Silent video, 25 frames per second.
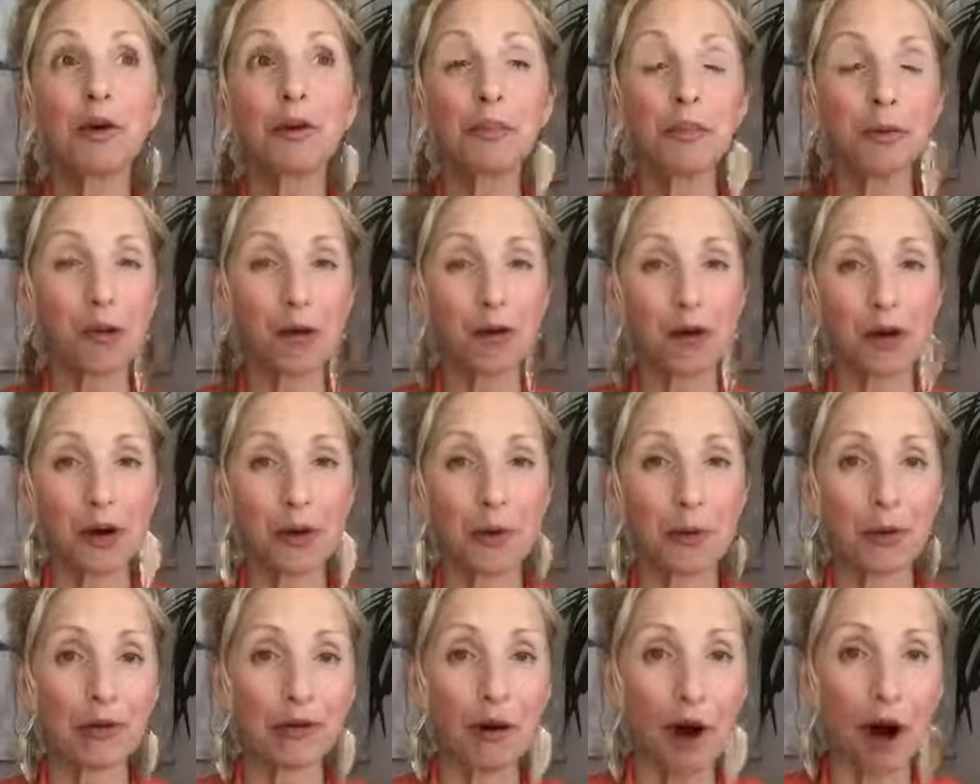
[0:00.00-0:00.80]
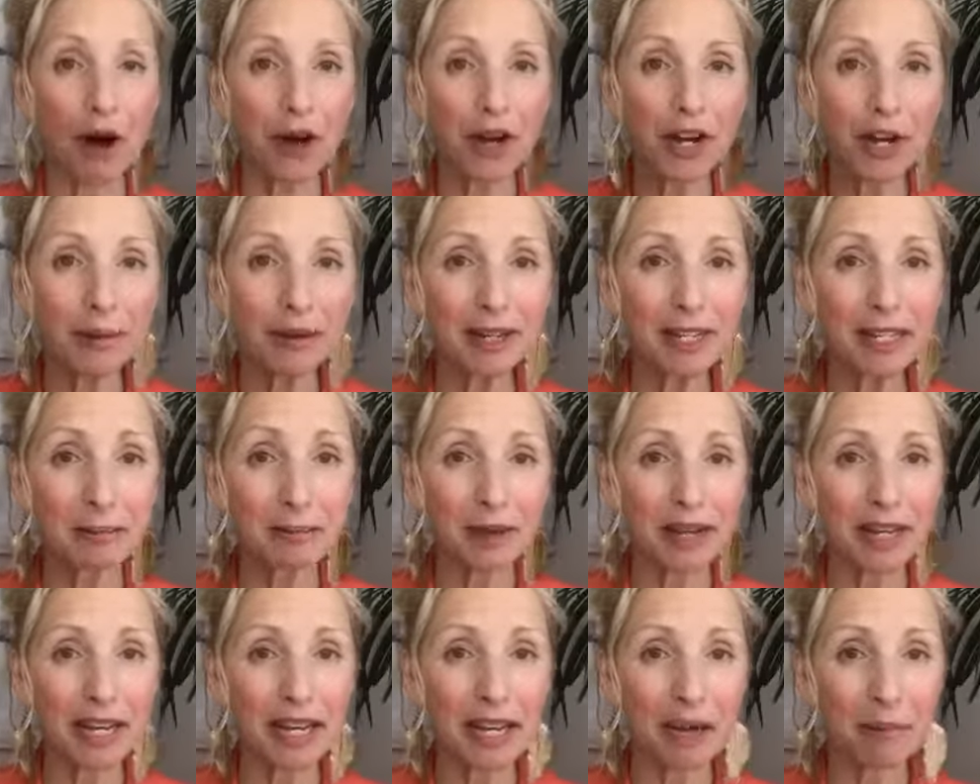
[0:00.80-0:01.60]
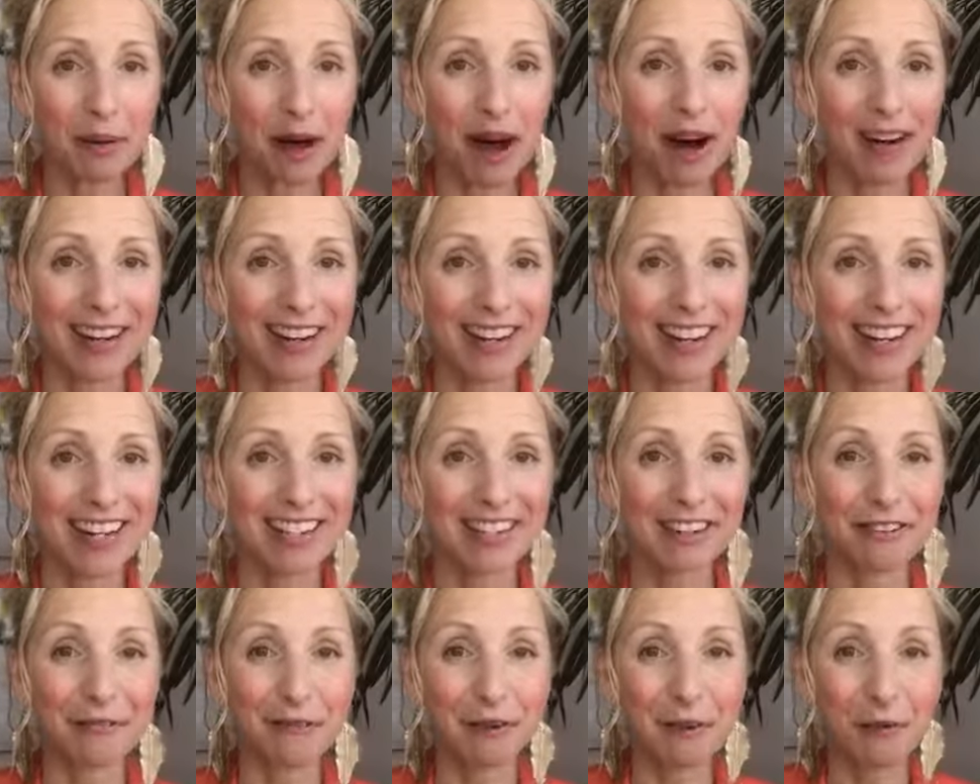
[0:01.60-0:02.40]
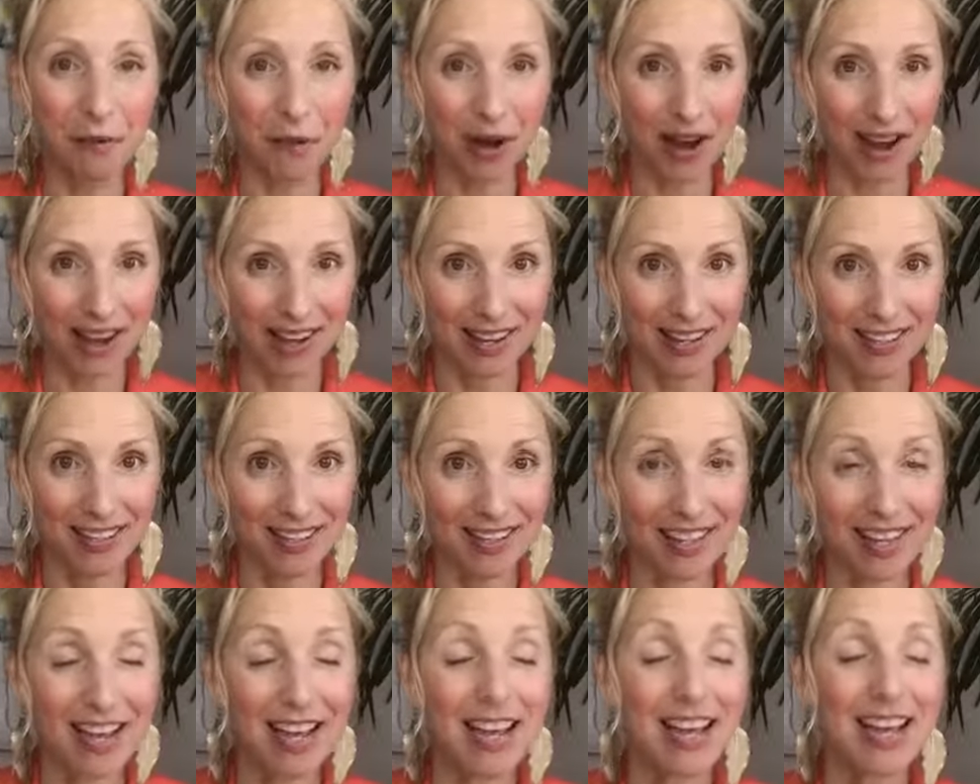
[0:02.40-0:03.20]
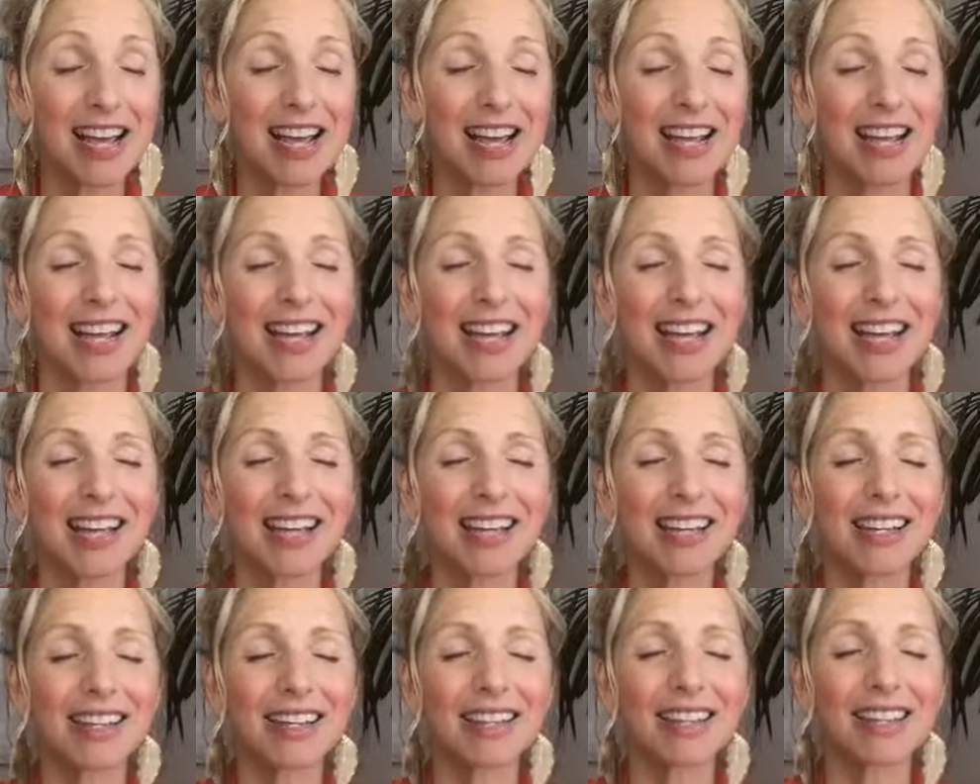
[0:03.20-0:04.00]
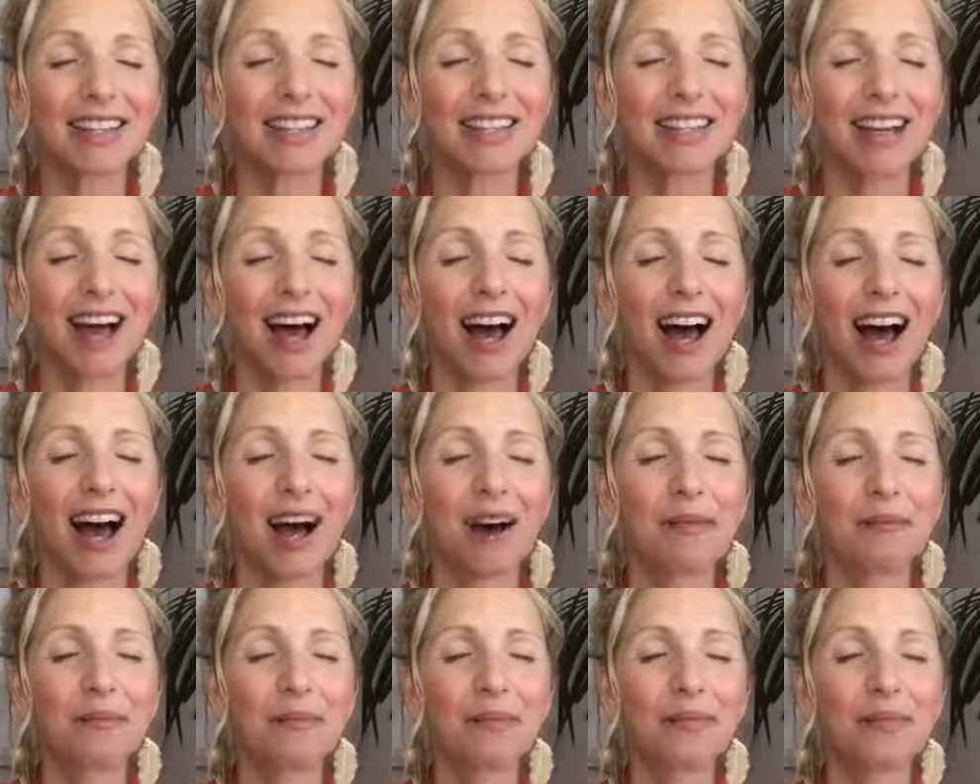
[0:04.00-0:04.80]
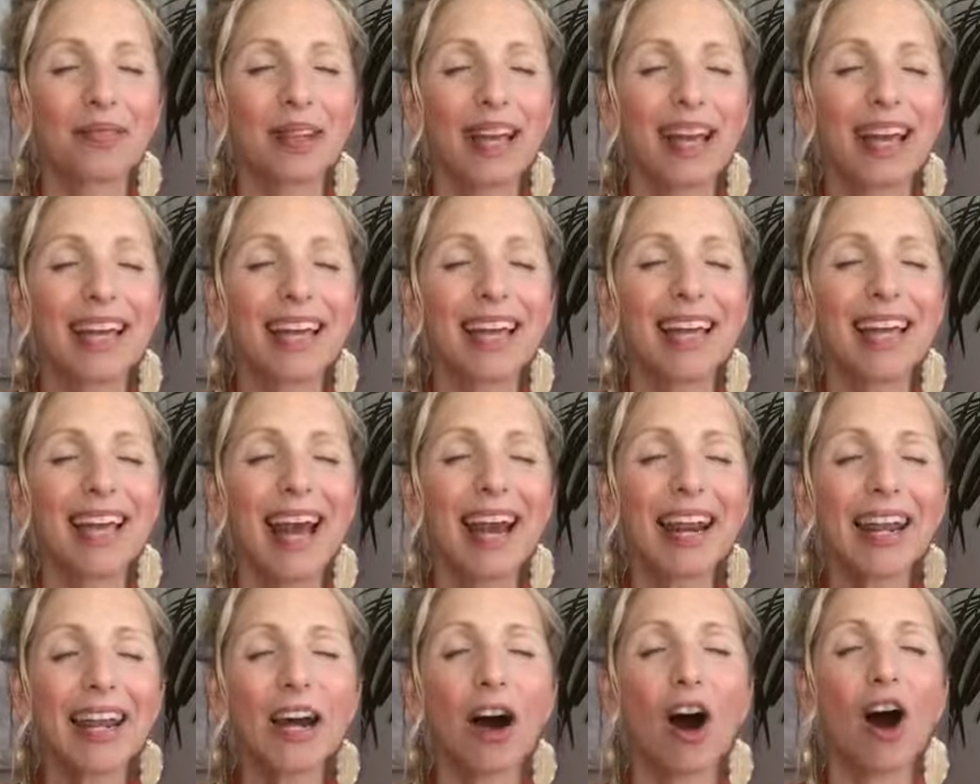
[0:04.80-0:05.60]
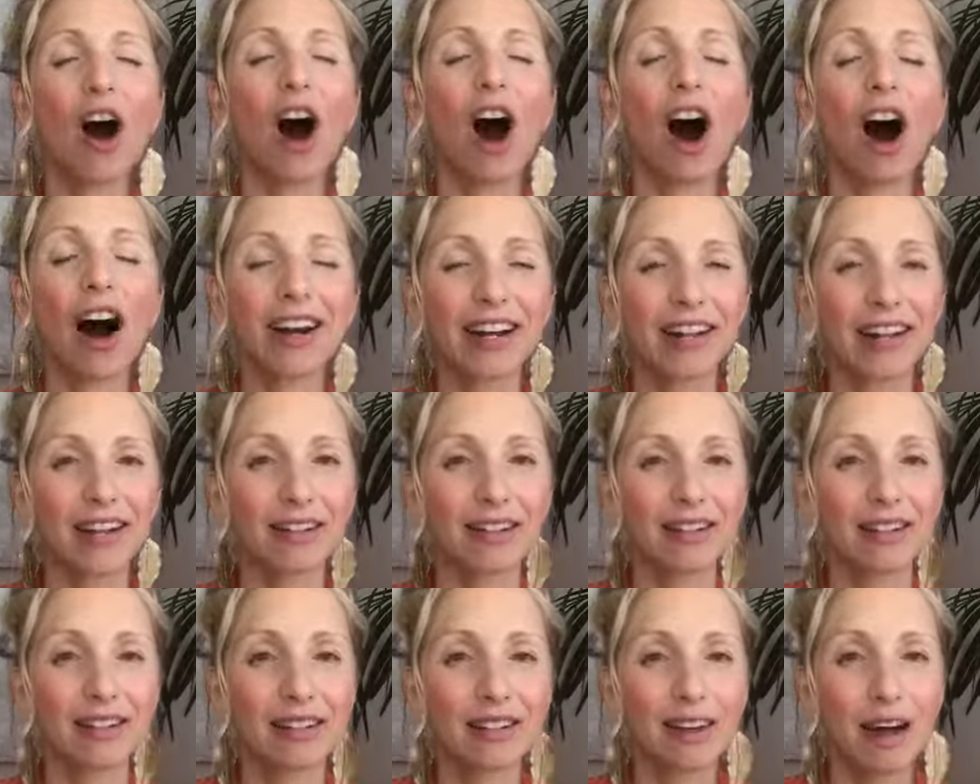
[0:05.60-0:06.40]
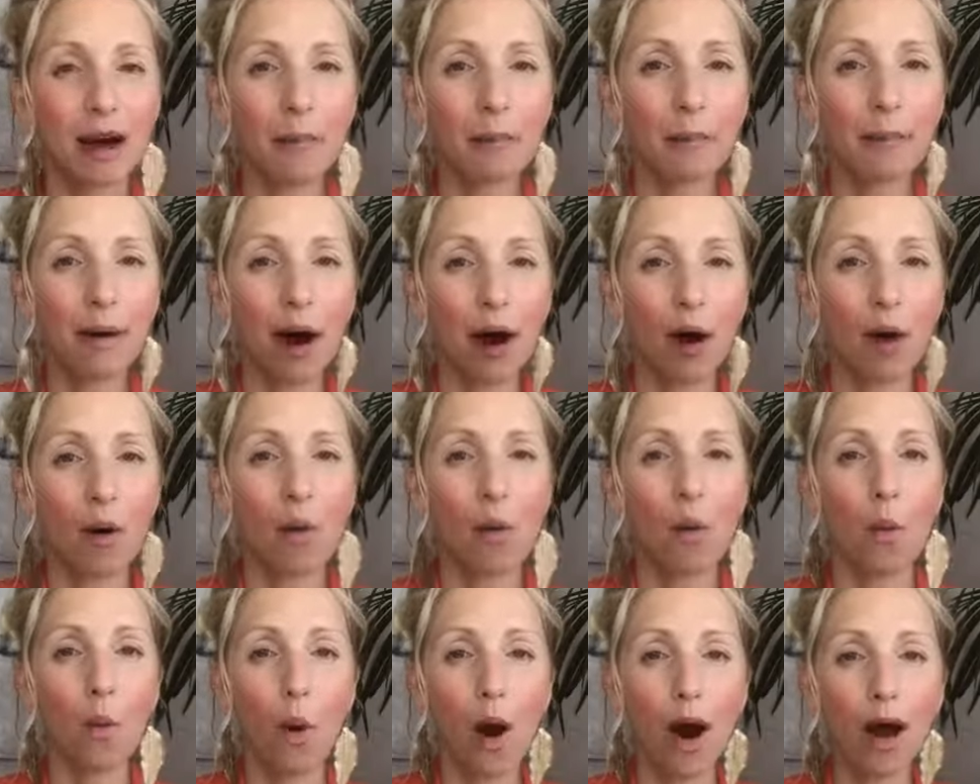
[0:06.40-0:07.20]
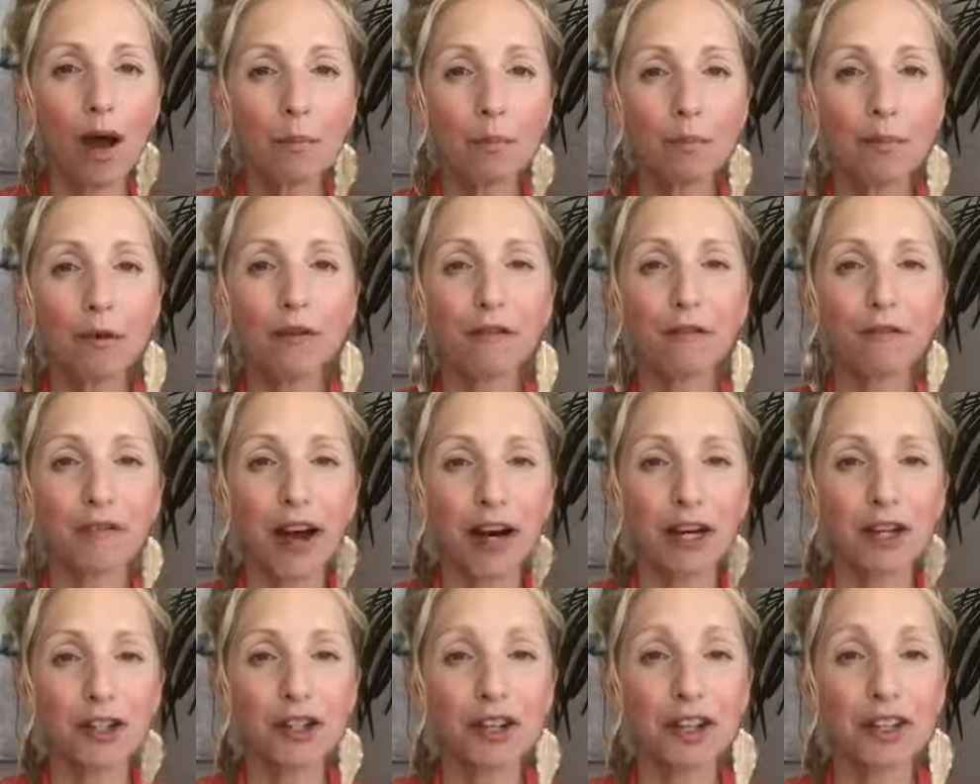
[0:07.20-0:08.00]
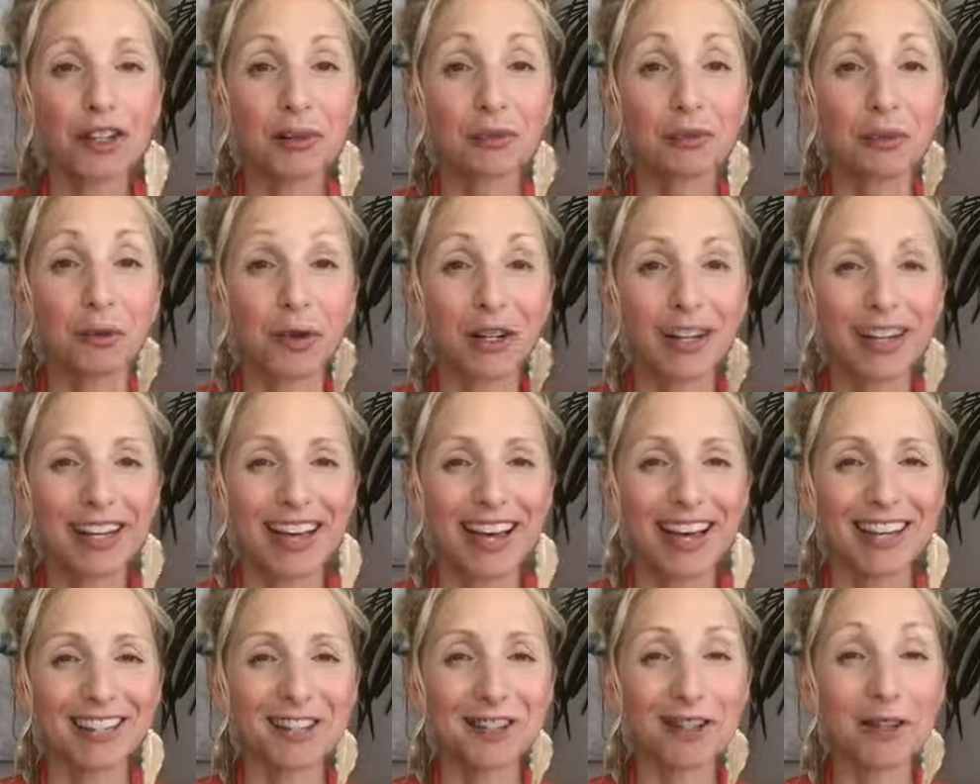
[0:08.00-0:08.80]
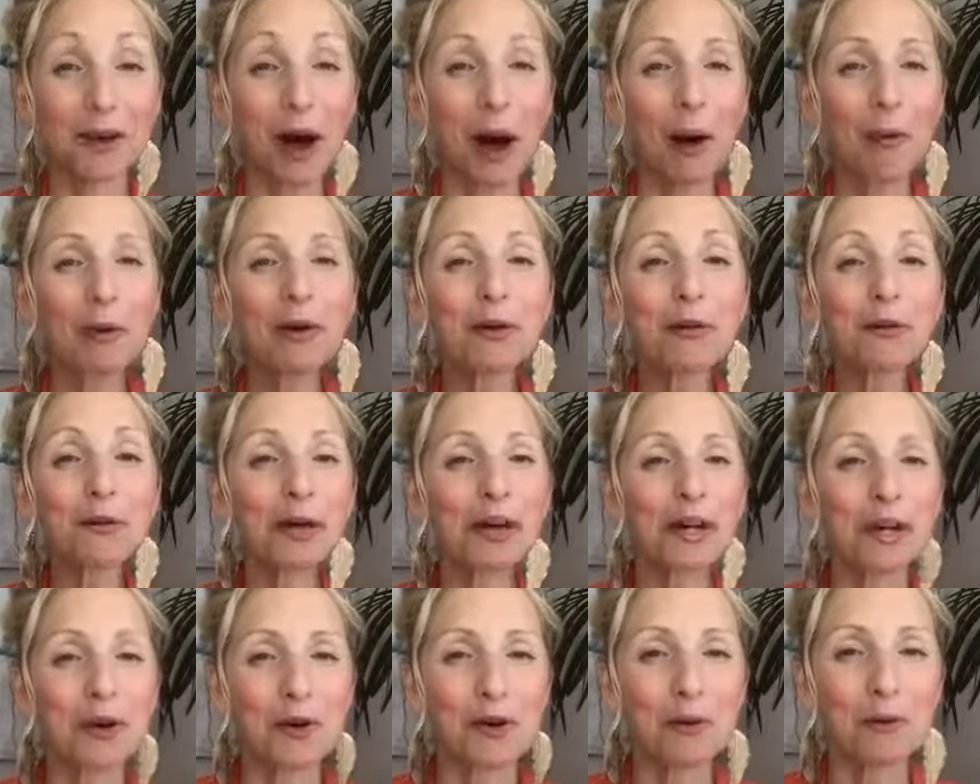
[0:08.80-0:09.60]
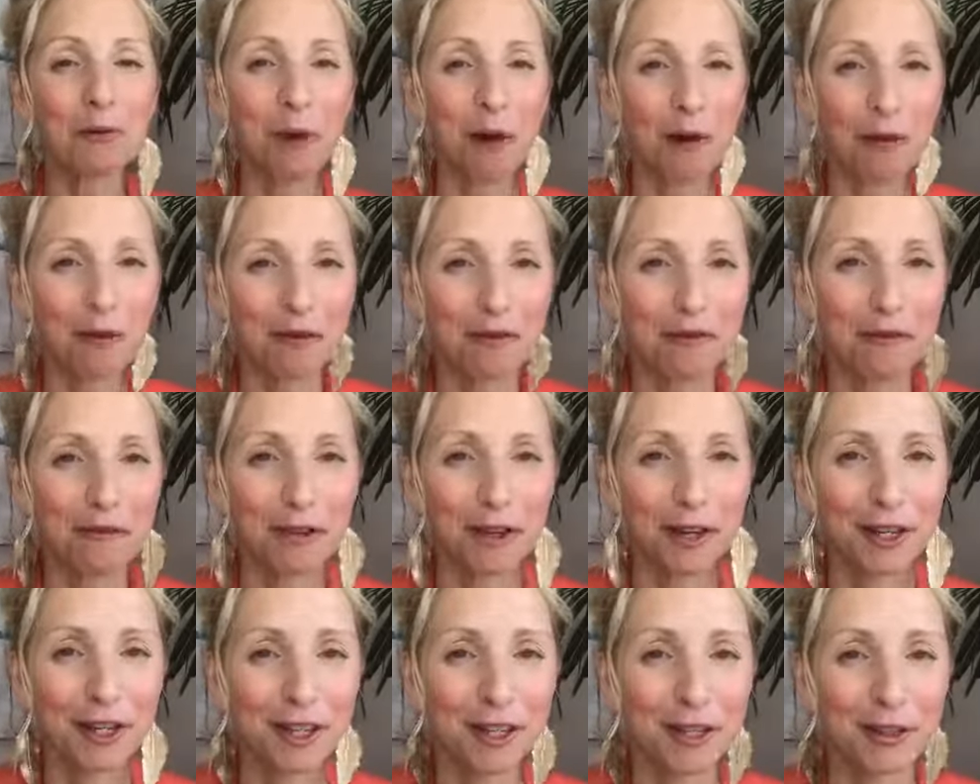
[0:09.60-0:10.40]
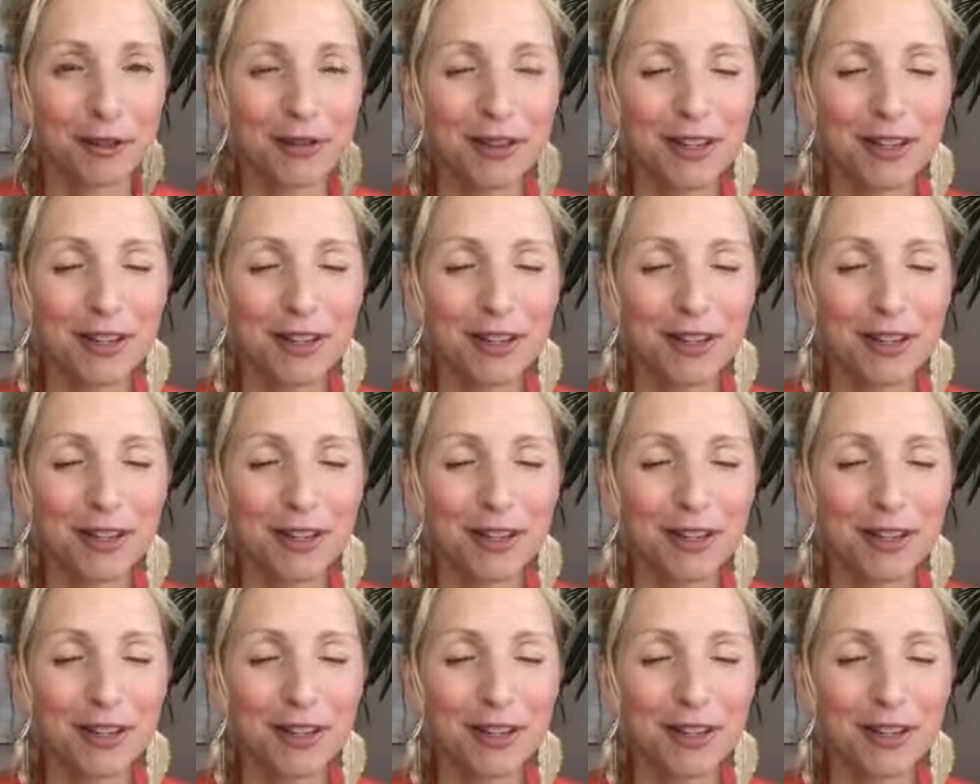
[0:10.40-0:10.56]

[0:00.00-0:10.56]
important, and we've already been speaking about it in different ways, is getting honest about what perfectionism really is. And so I want to read a quote for you.